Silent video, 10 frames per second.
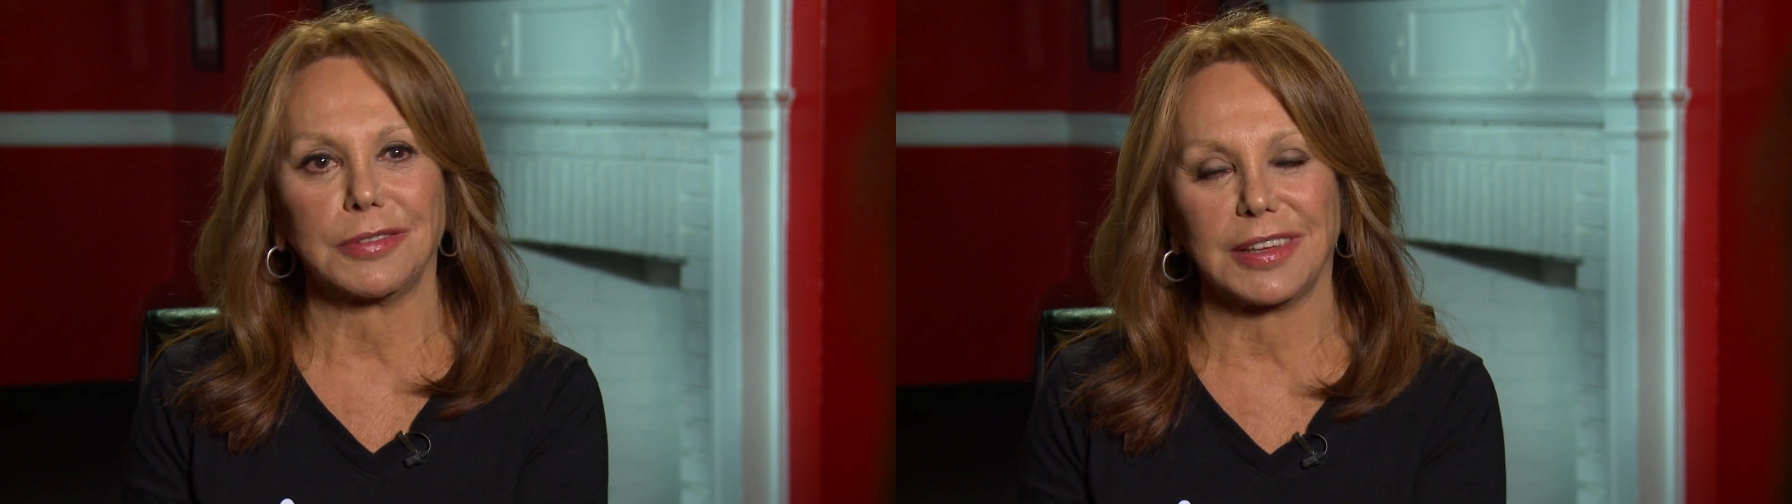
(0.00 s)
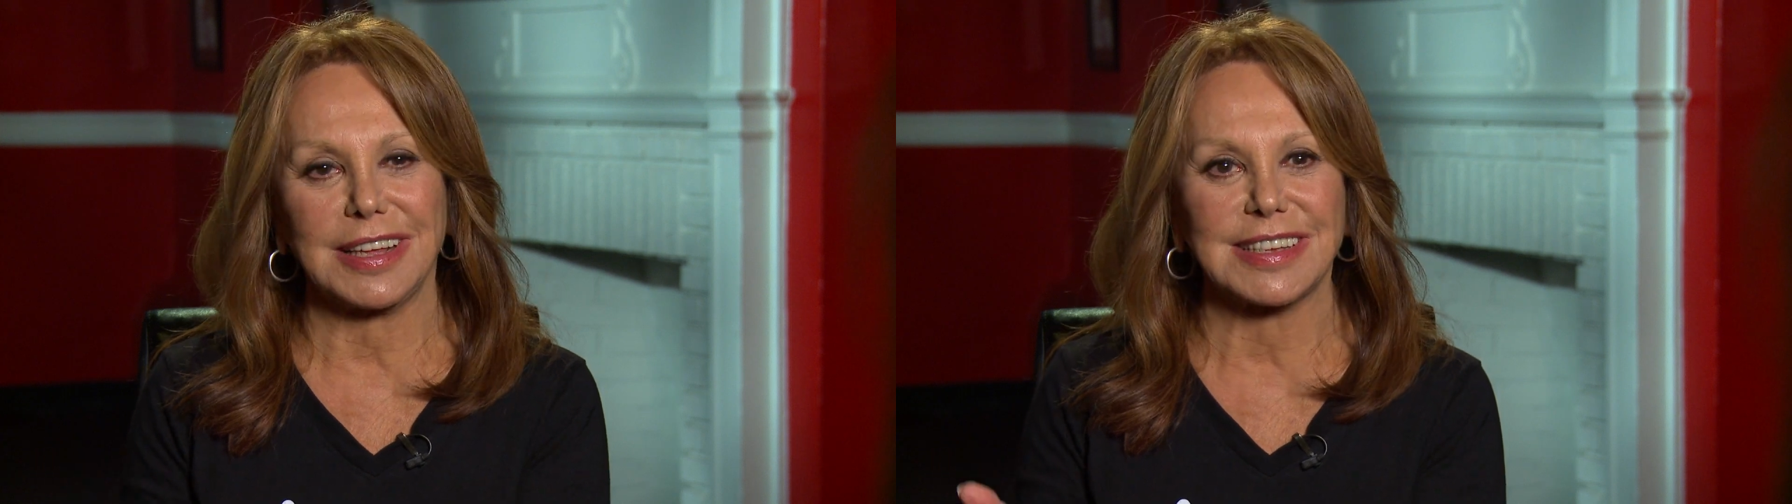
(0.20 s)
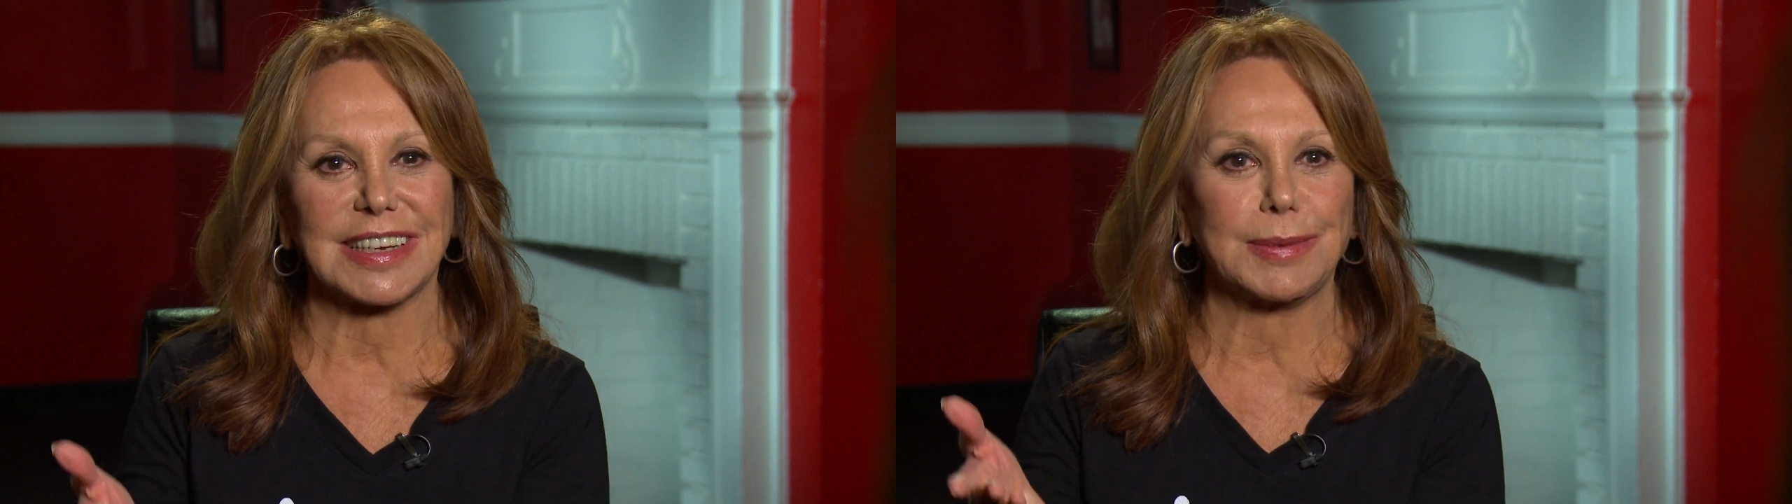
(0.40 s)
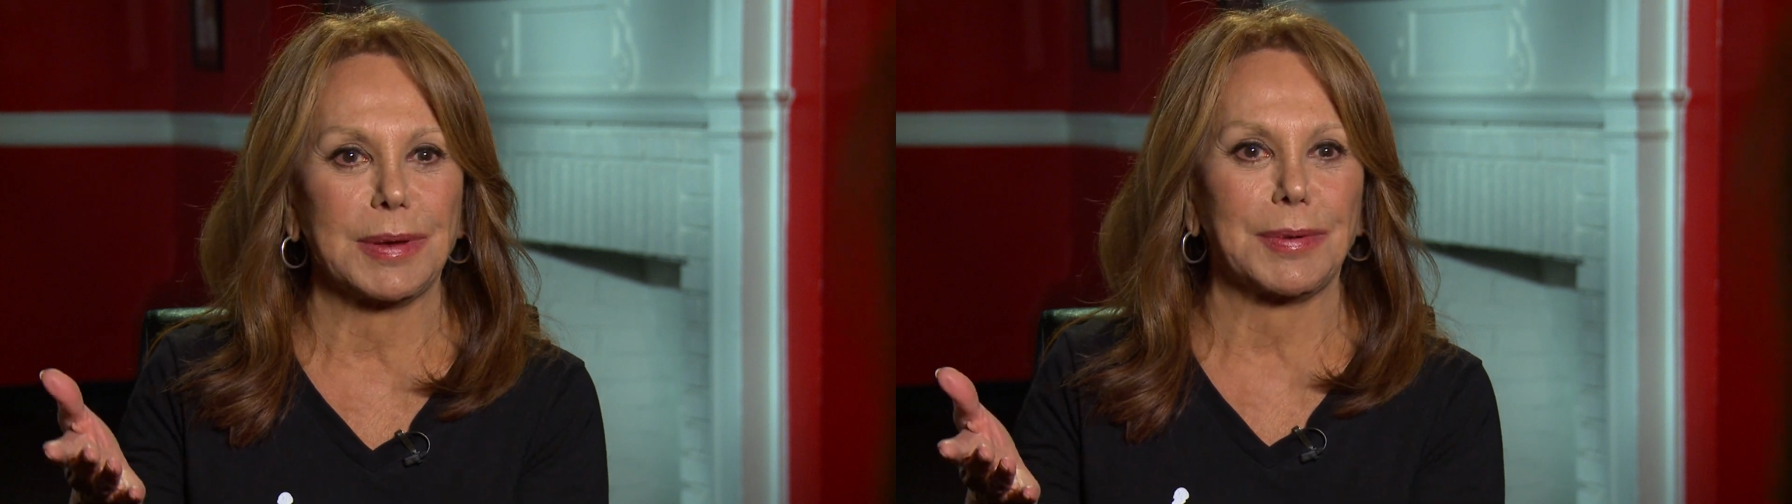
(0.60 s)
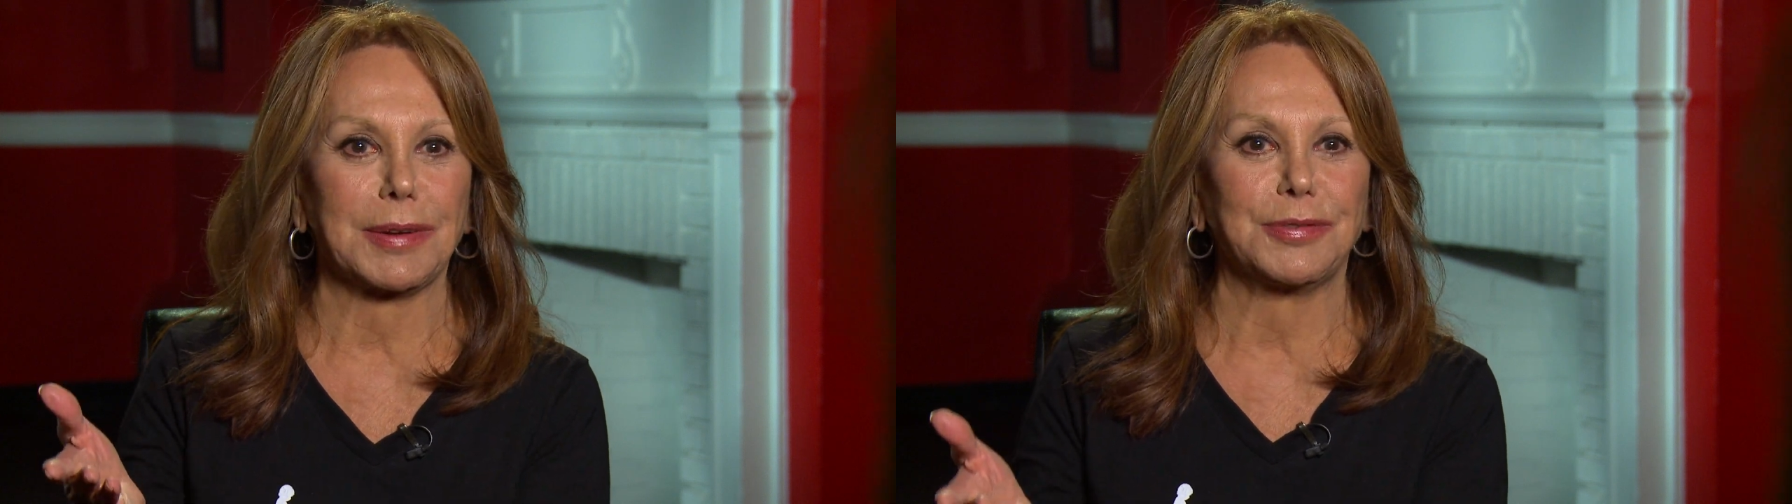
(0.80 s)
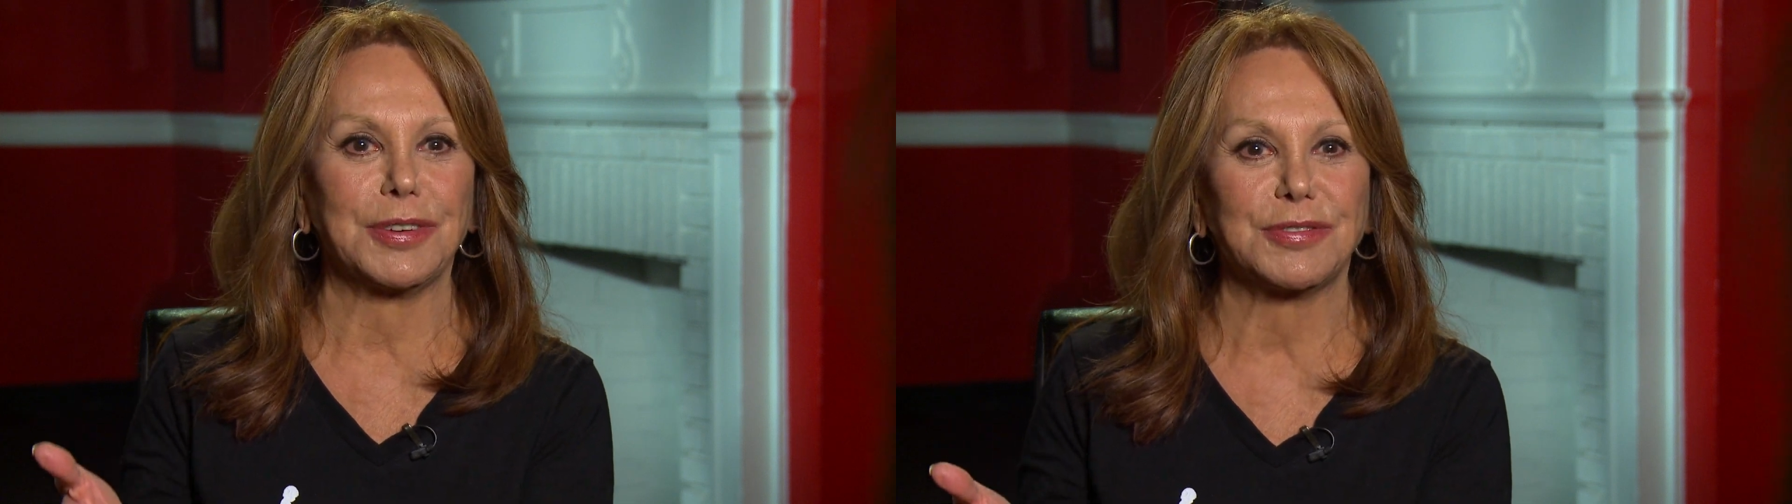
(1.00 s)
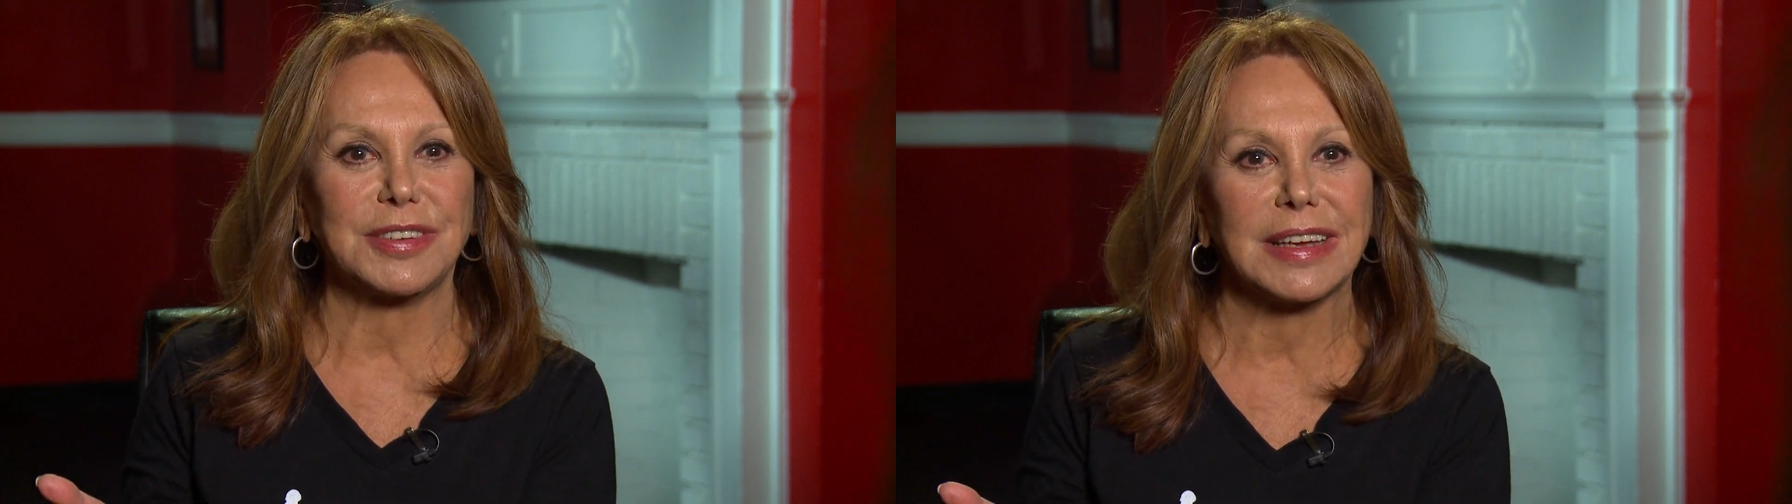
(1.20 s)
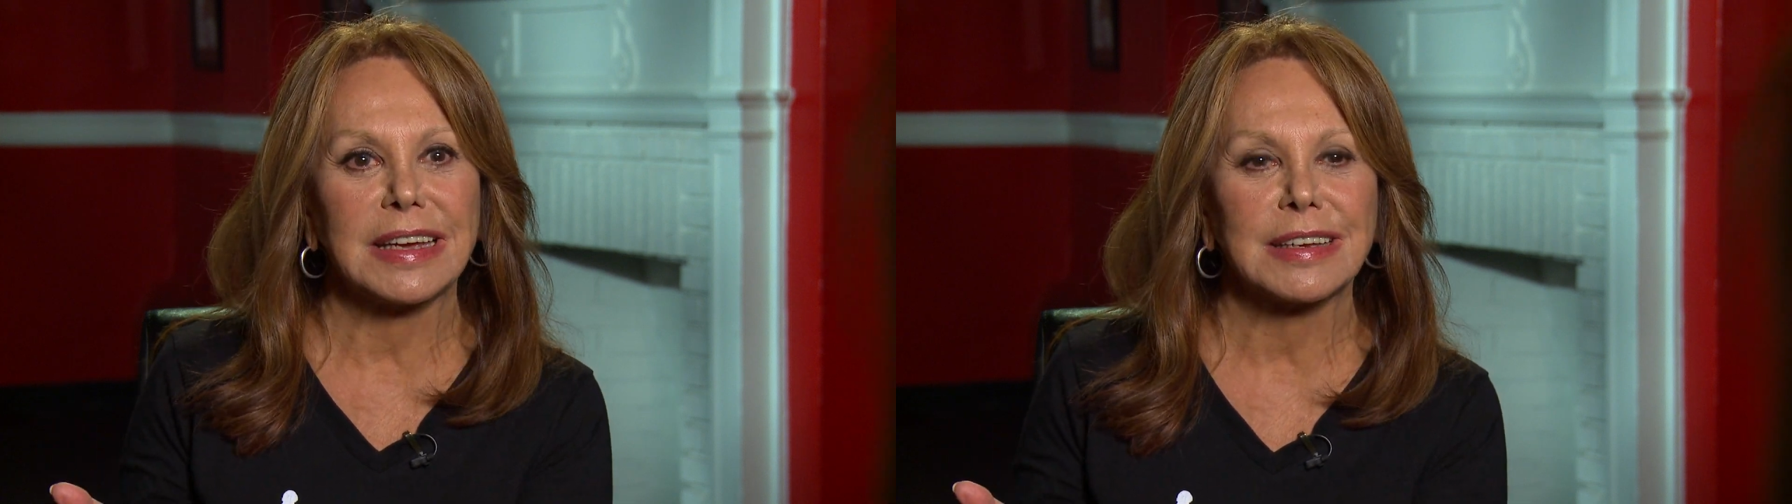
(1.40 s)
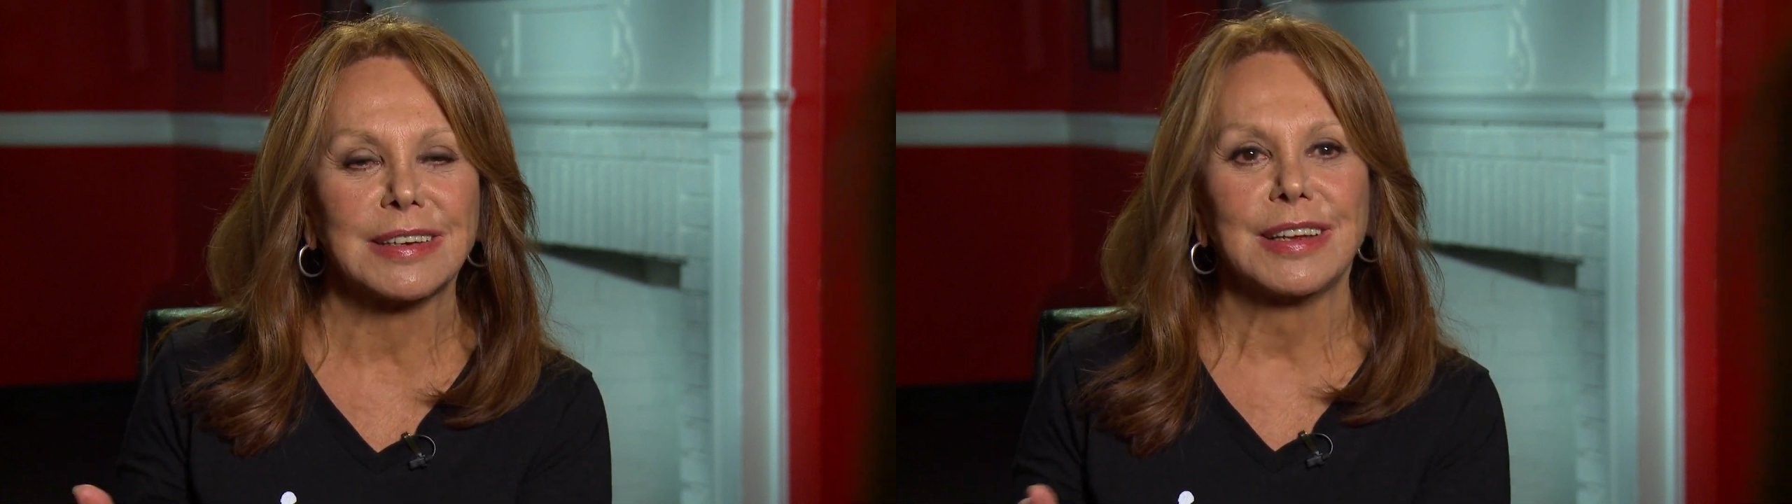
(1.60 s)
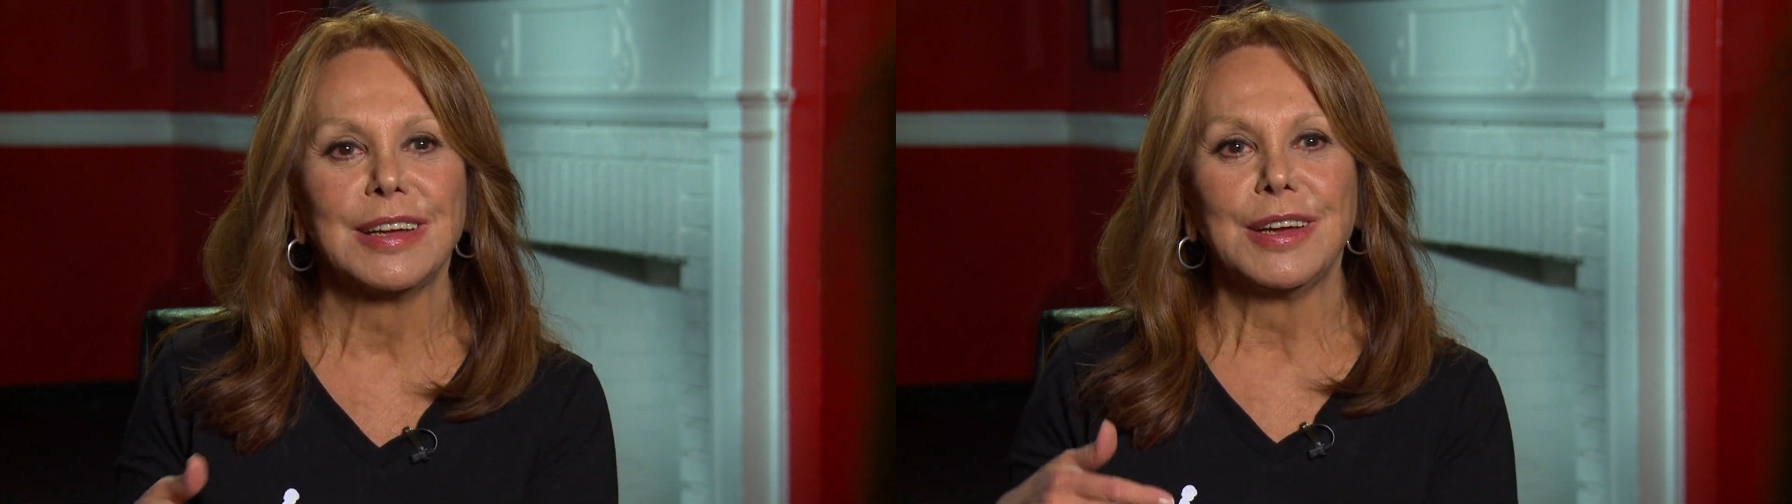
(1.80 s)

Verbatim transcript: the kids get to be about 15, and